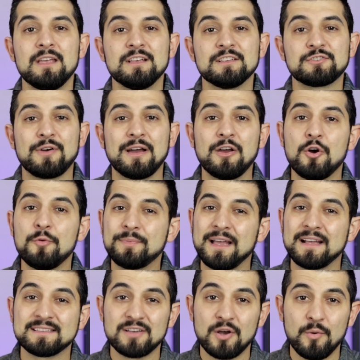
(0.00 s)
So I hope
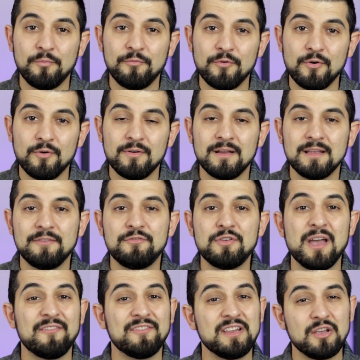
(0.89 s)
that's helpful. If
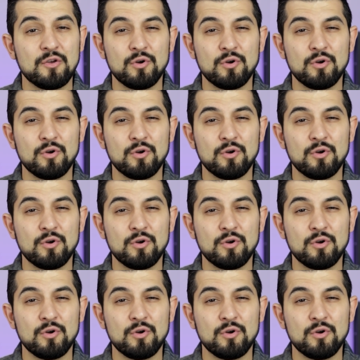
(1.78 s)
you have any